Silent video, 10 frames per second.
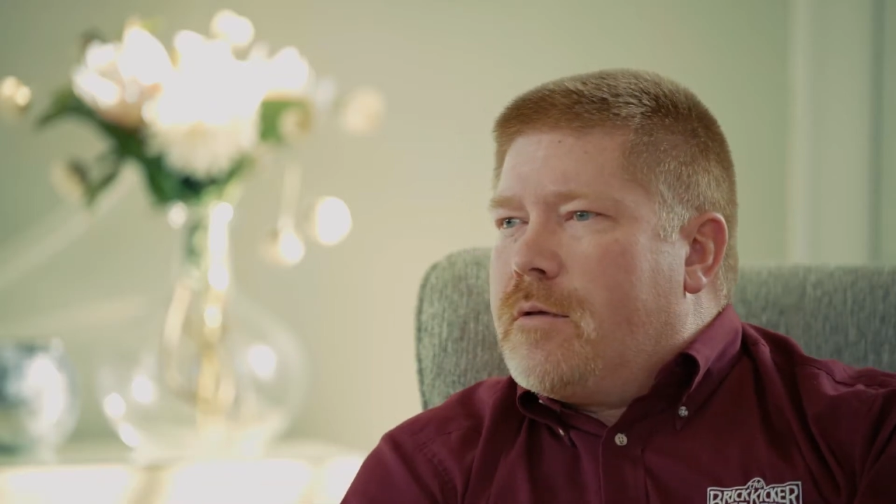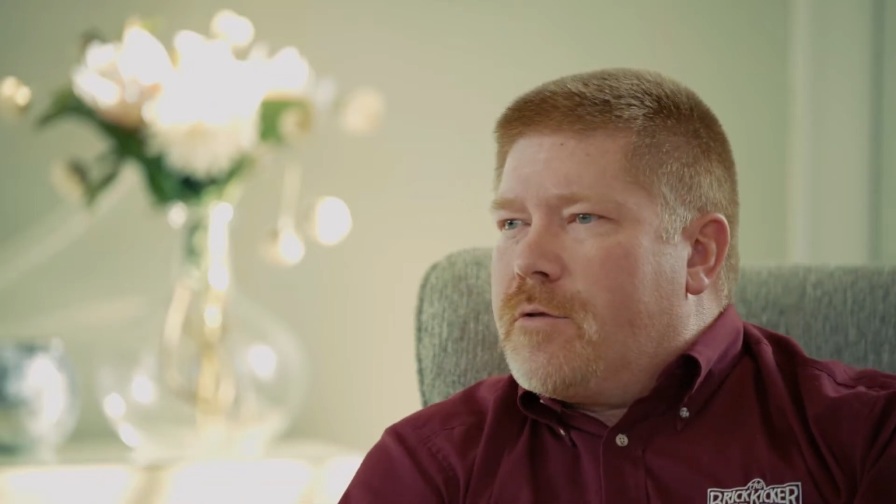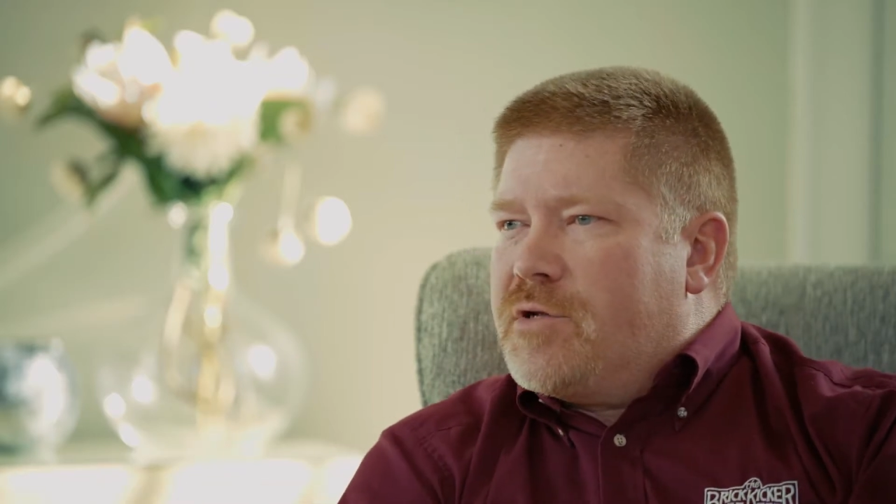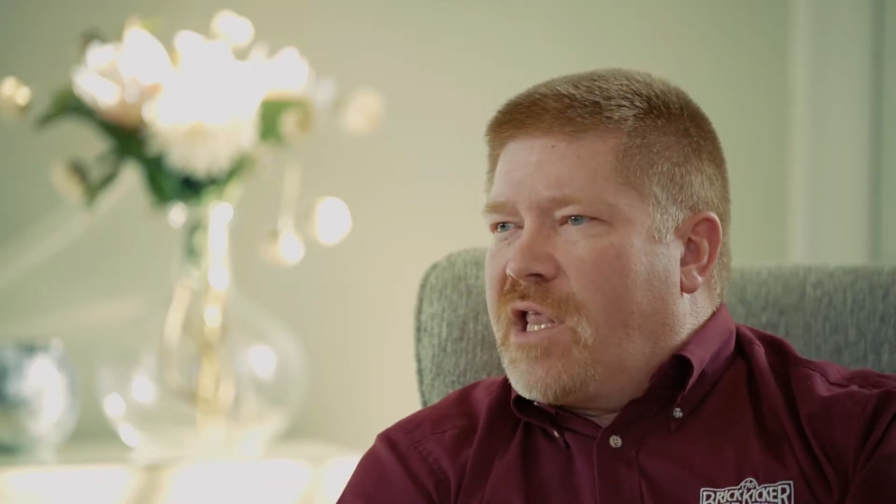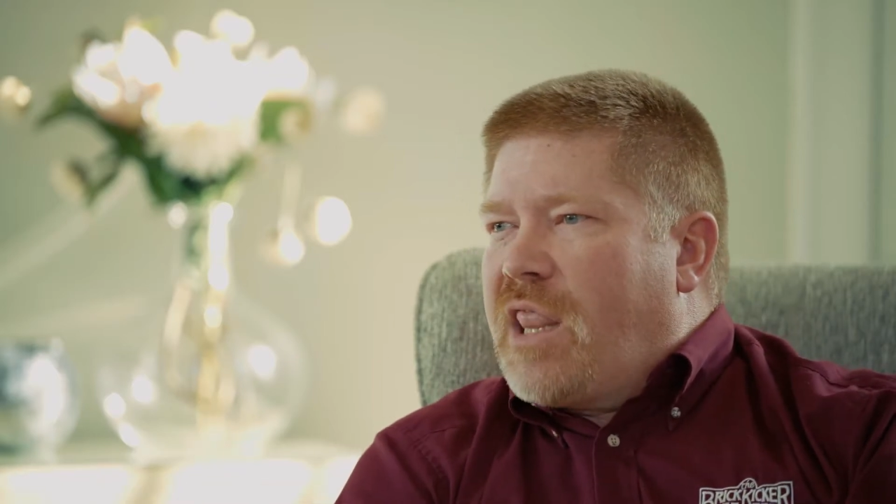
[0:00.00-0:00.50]

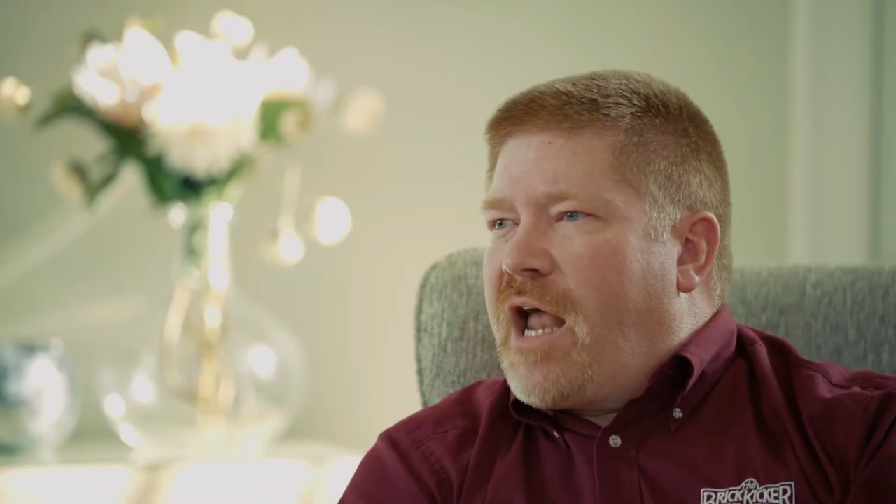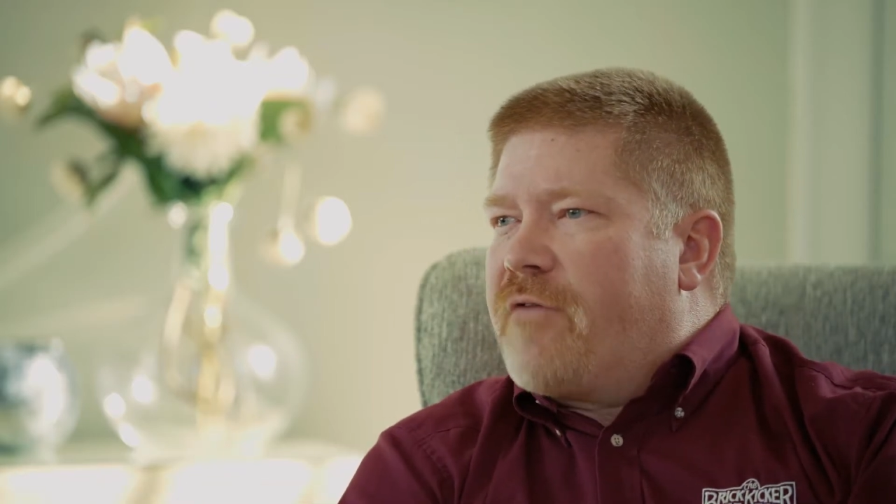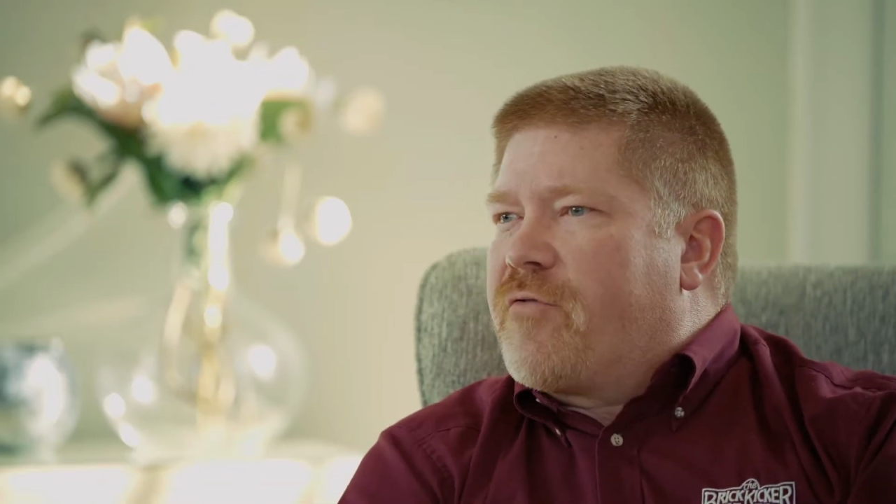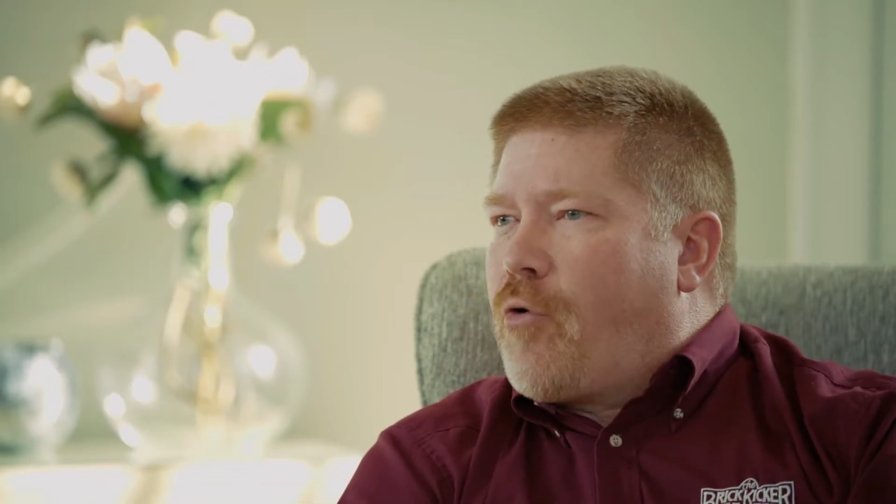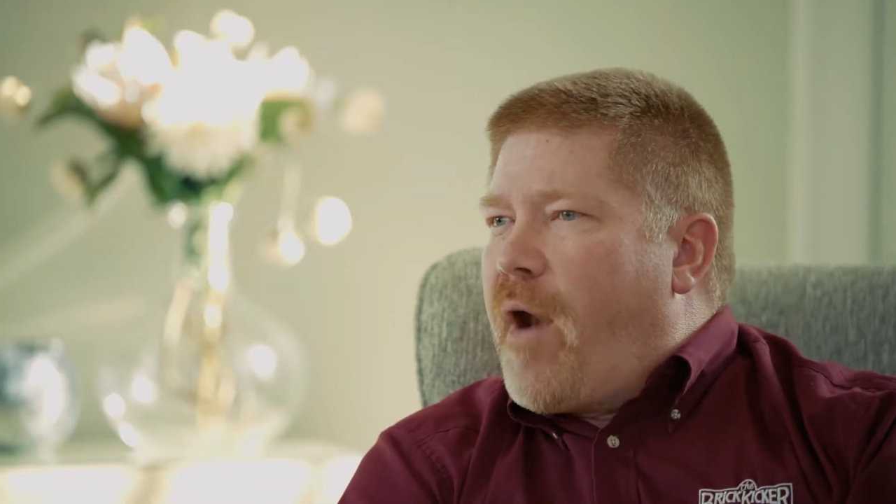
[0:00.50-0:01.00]
there's a lot
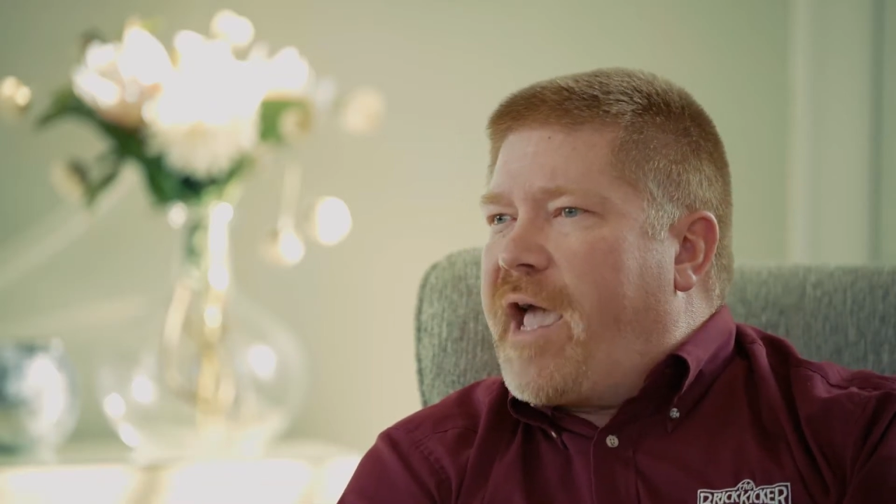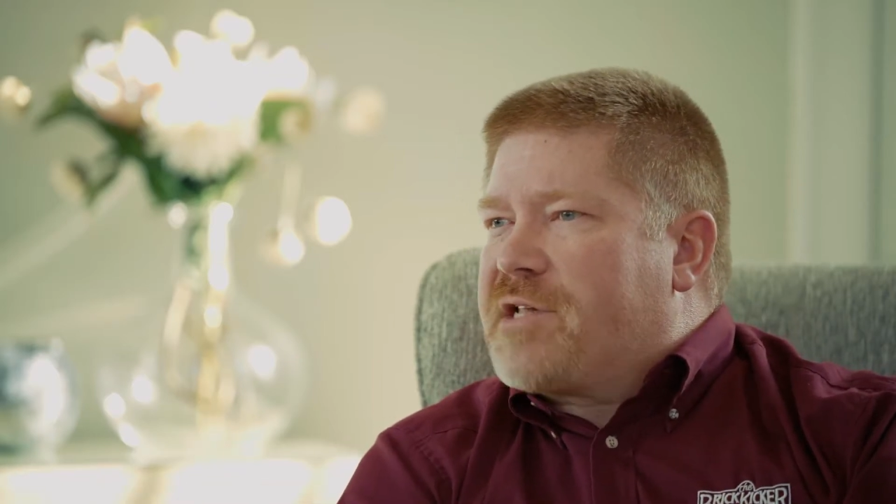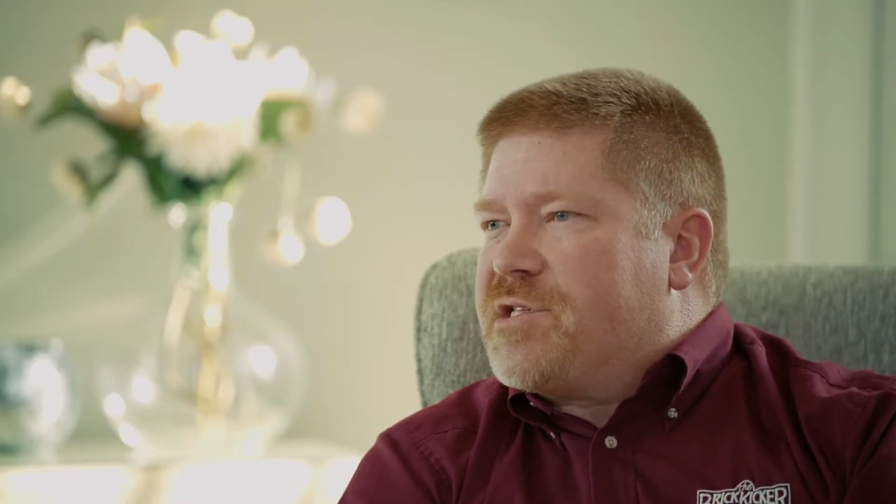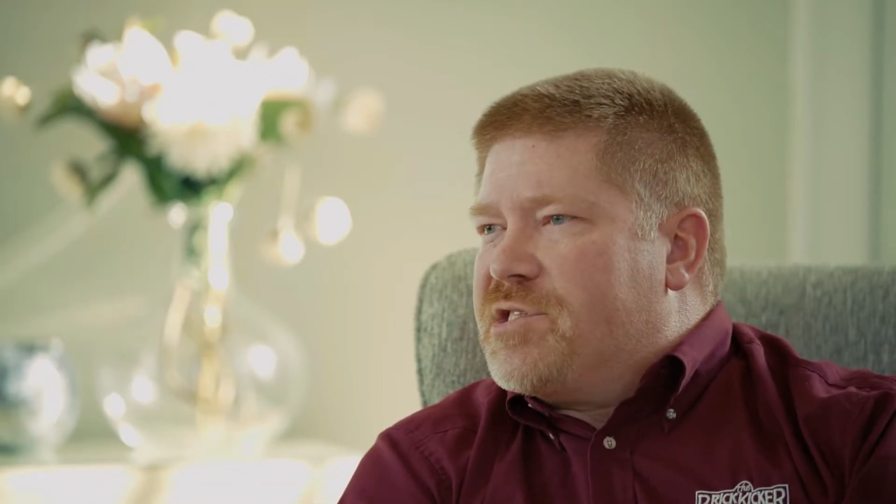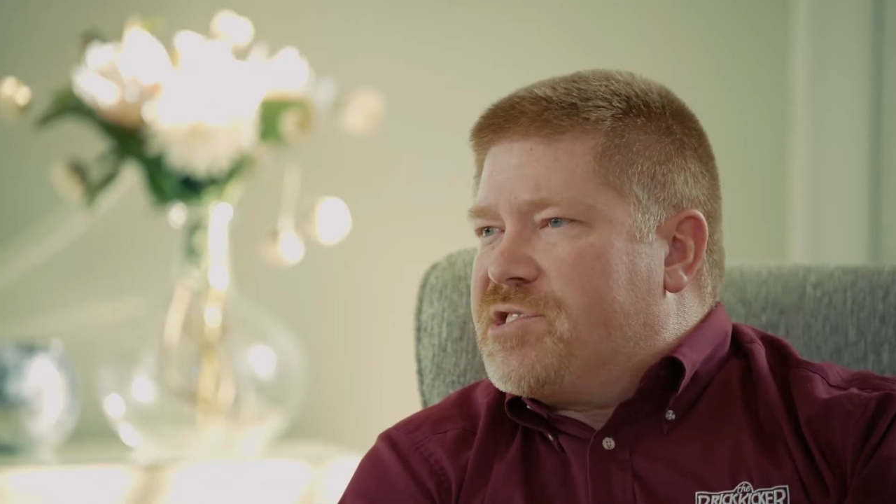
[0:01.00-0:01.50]
of
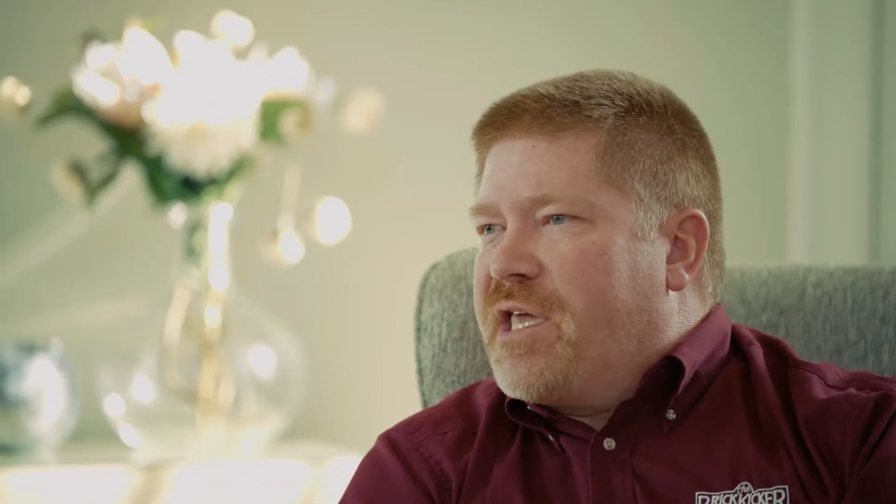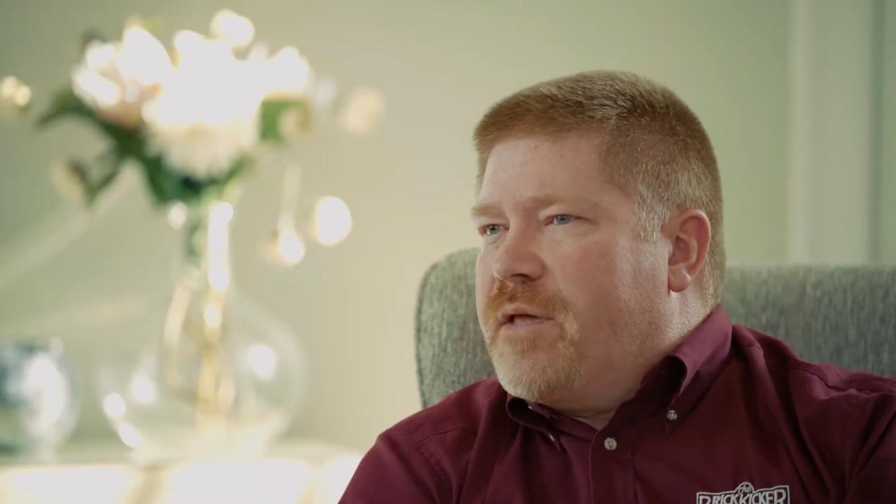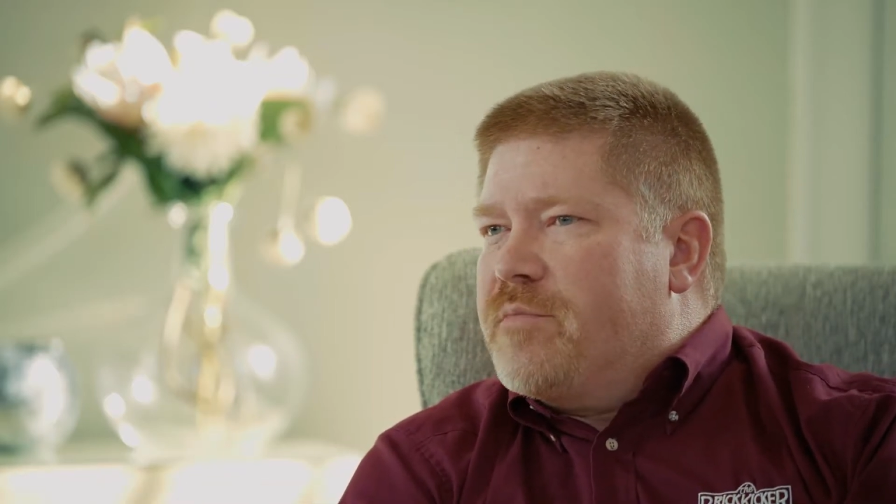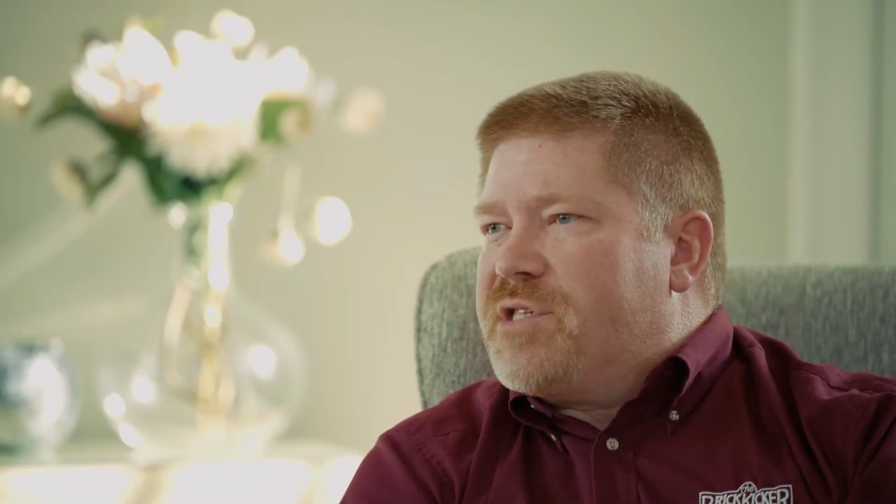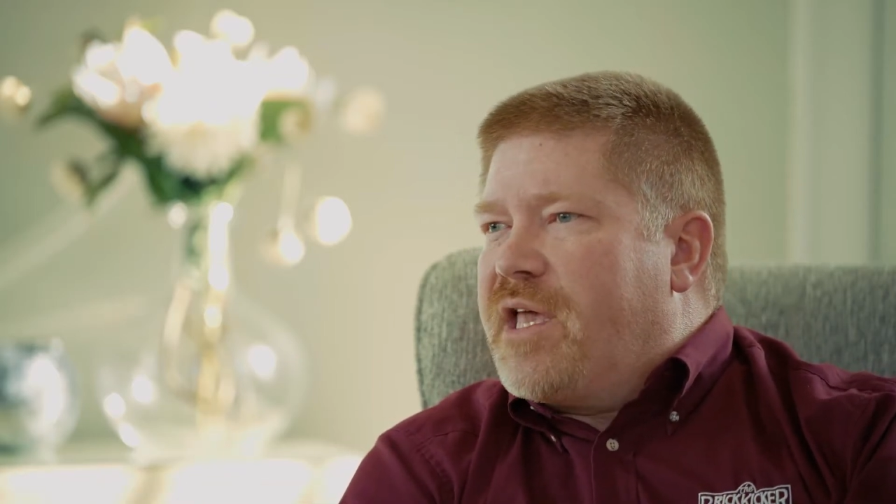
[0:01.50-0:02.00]
cracks and
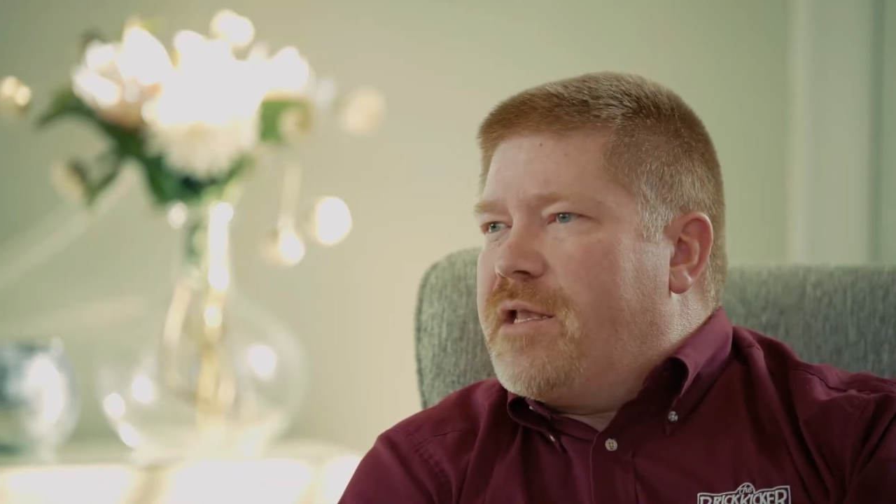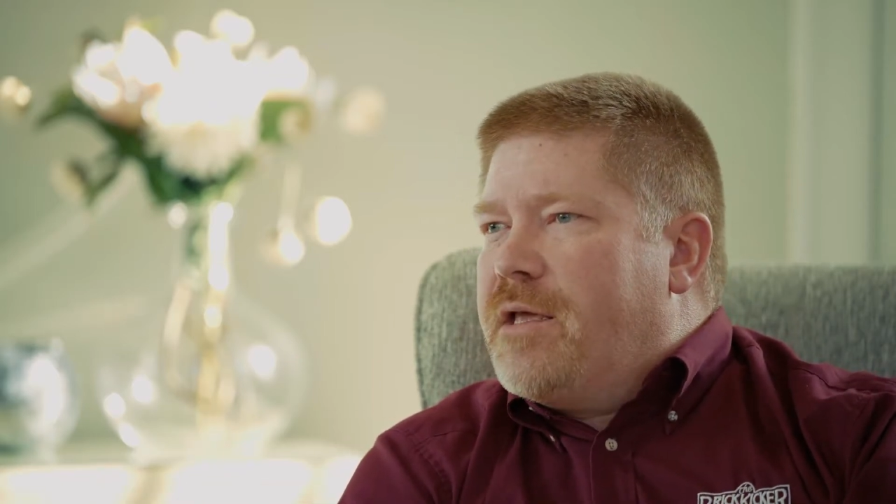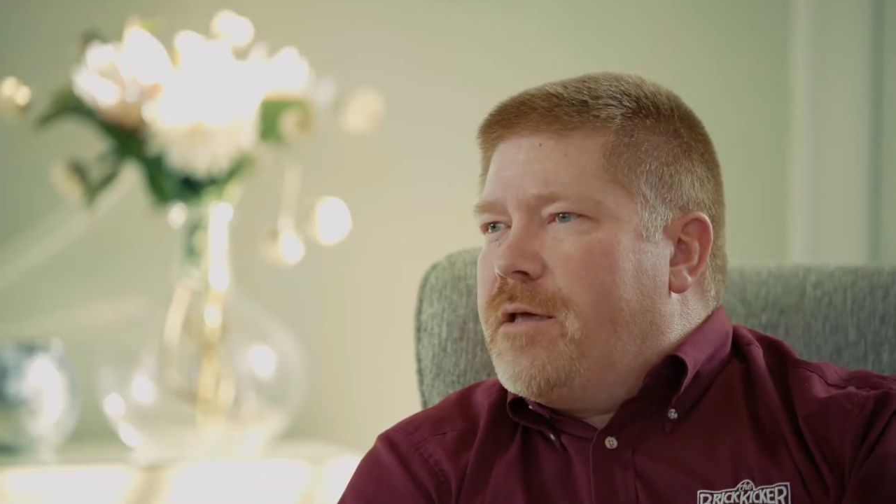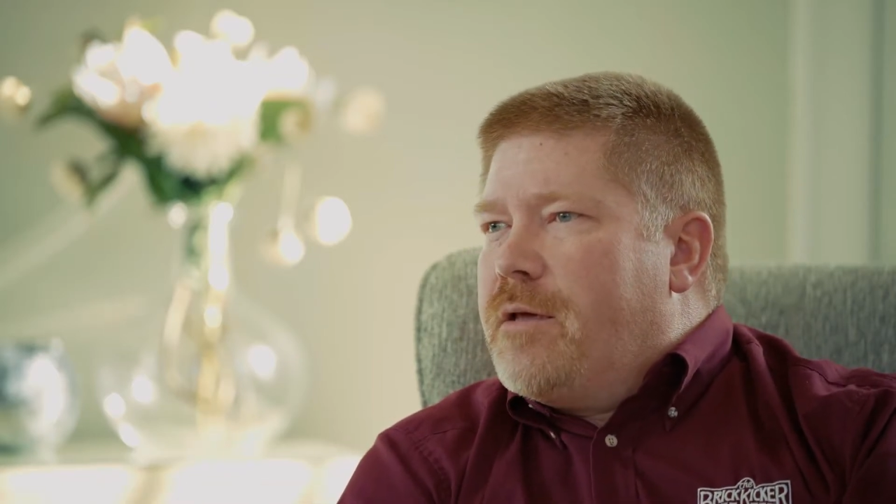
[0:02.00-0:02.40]
seams that